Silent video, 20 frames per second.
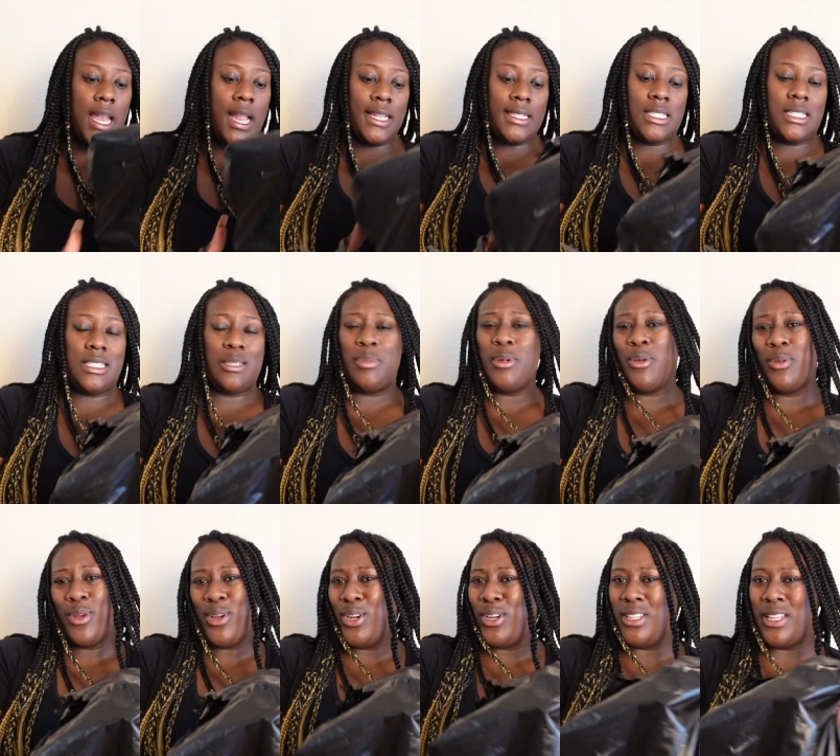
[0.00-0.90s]
Let's be
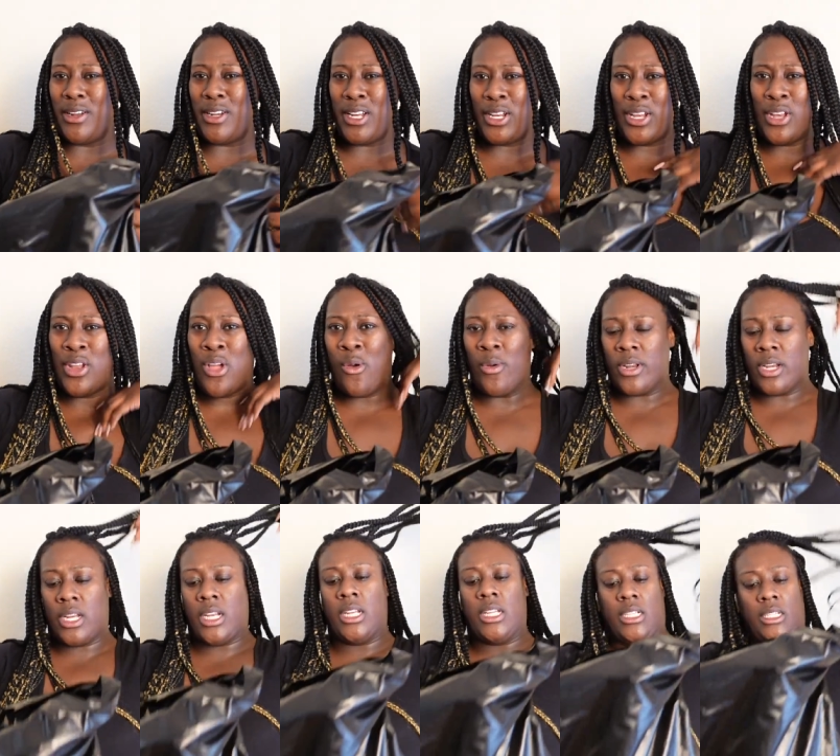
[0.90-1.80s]
real. I already know what
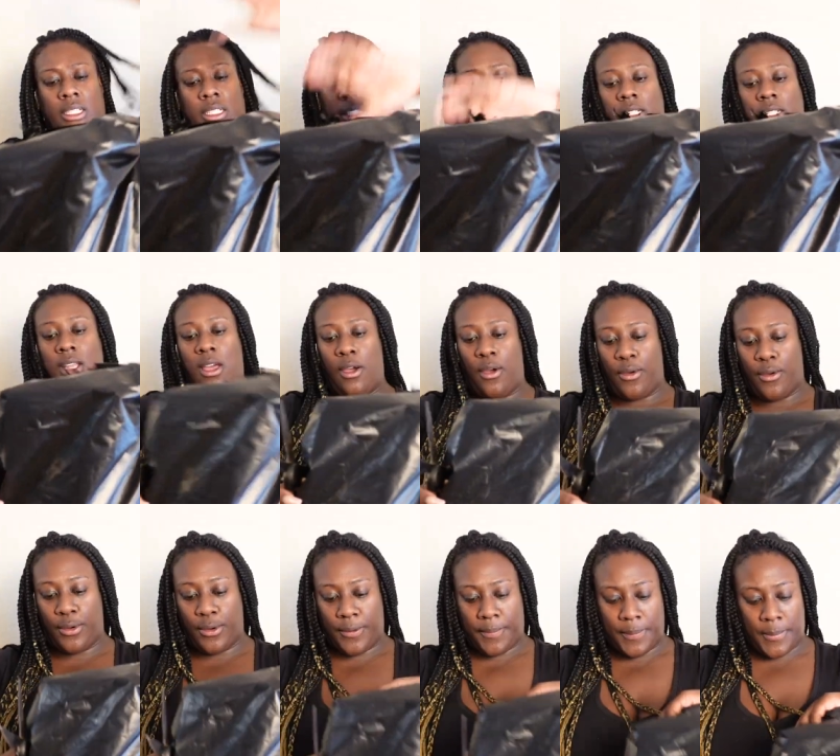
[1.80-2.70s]
it is. So,
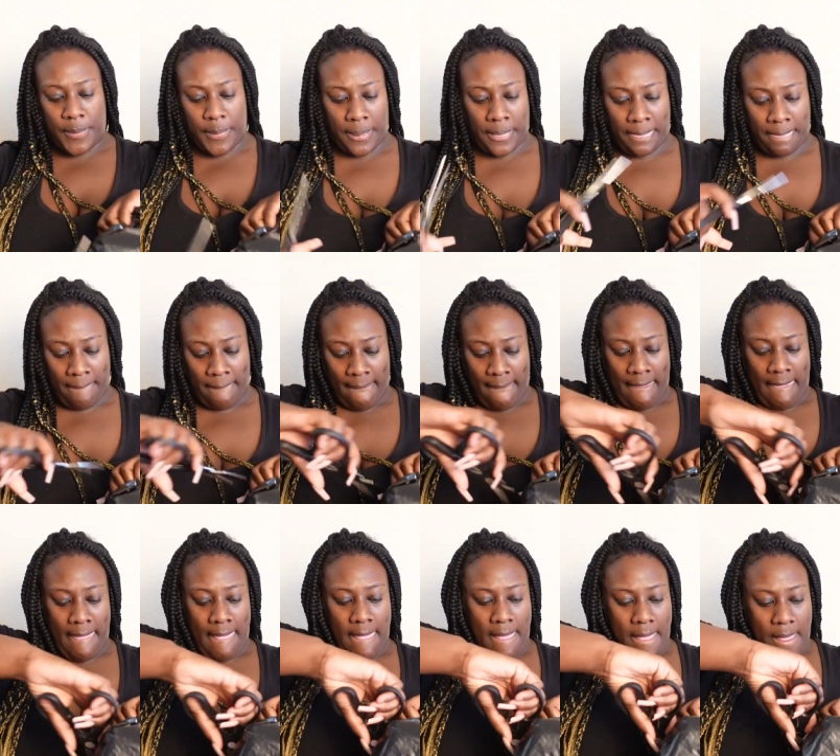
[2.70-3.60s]

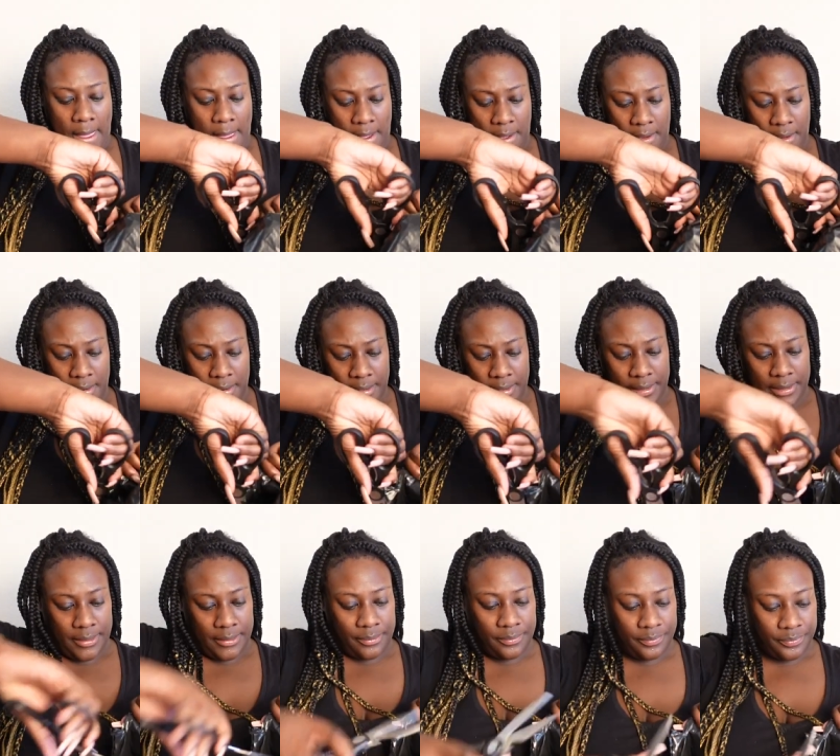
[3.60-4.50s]

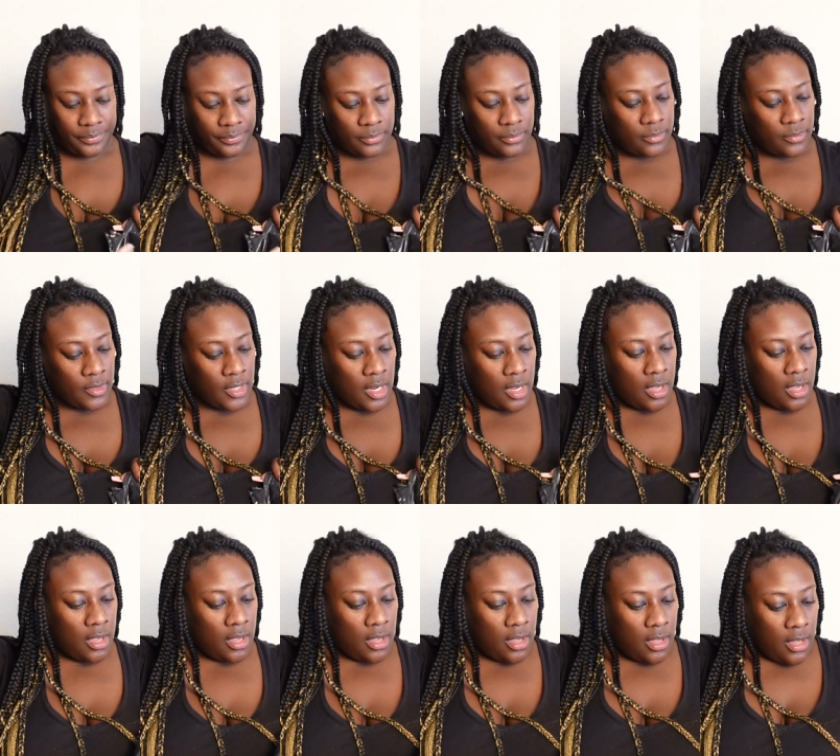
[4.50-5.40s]

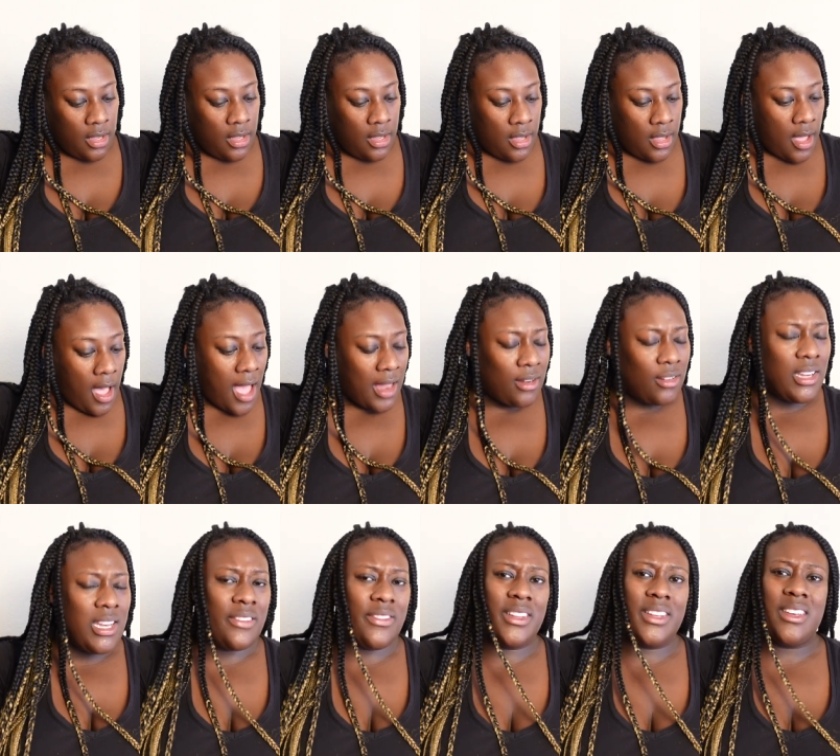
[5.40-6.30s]
I
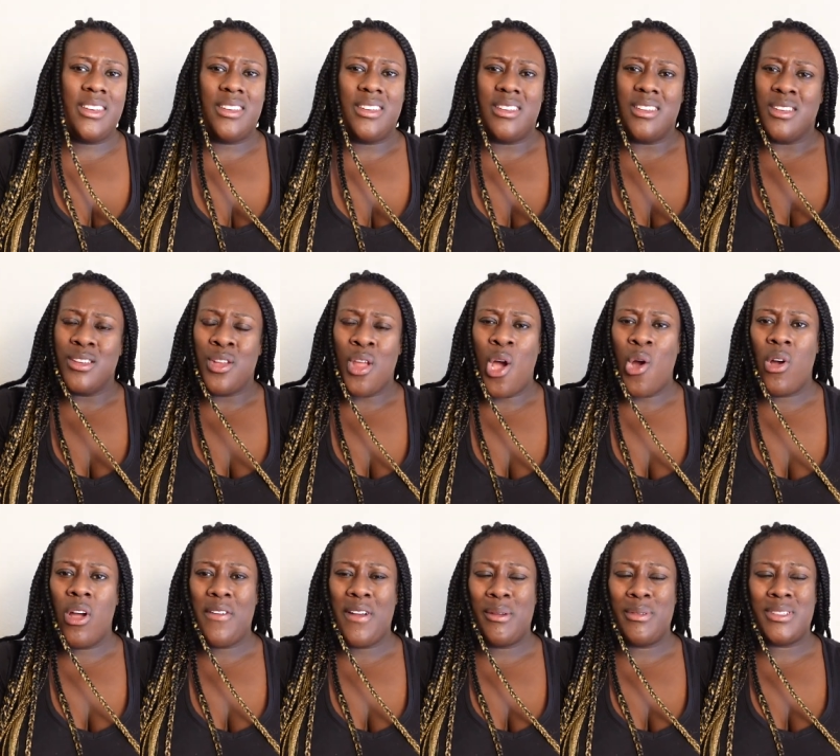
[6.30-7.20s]
don't even know
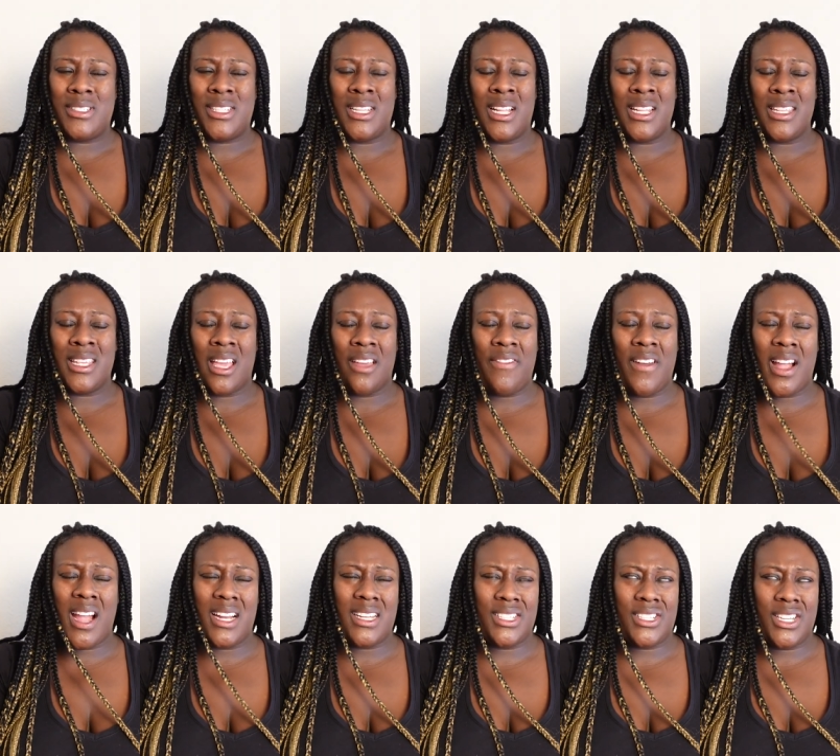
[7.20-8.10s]
if I was telling, if I
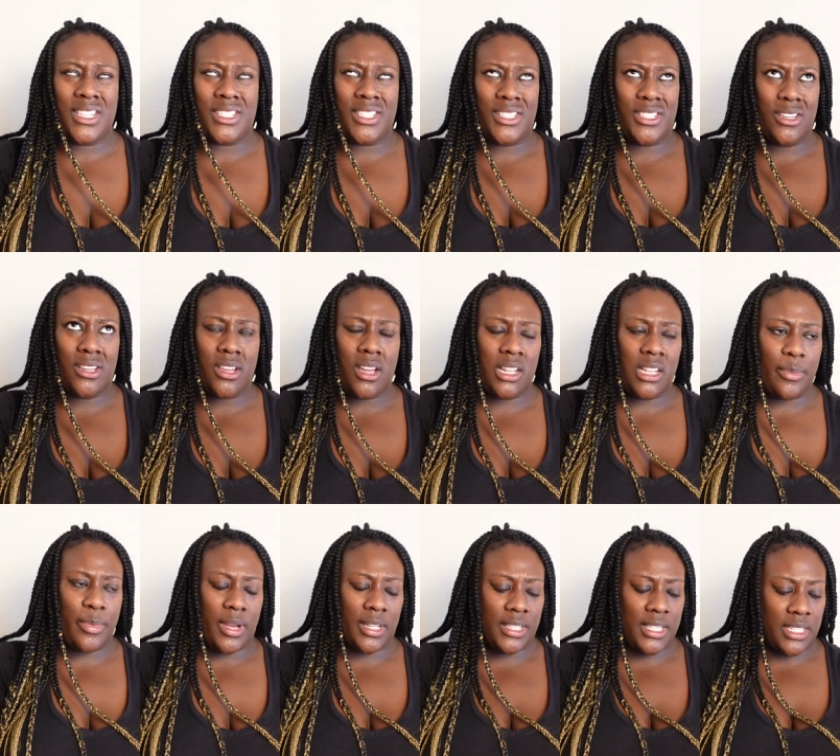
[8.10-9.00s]
got a chance to tell y'all
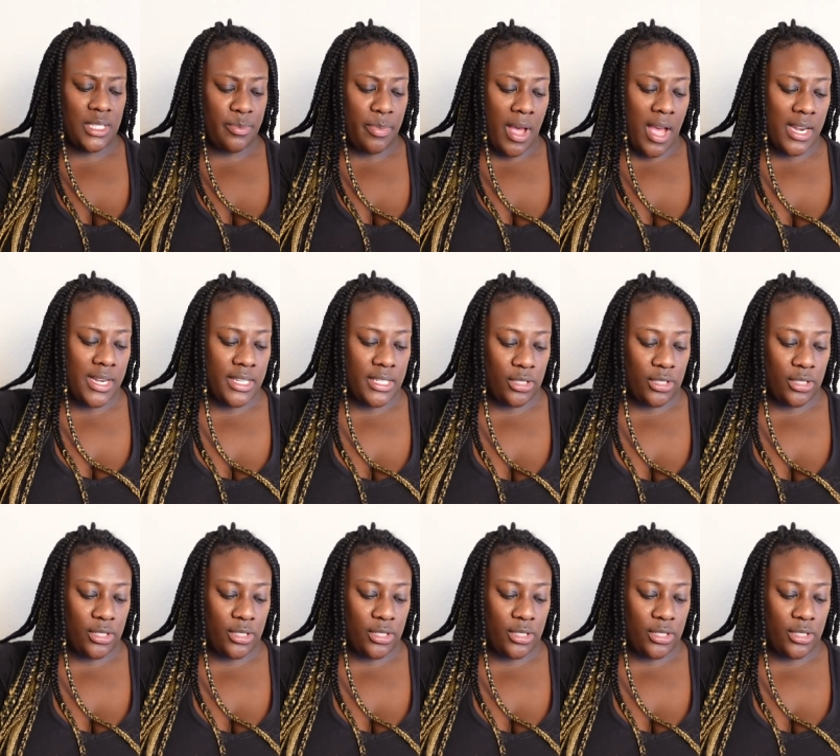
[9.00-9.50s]
about these body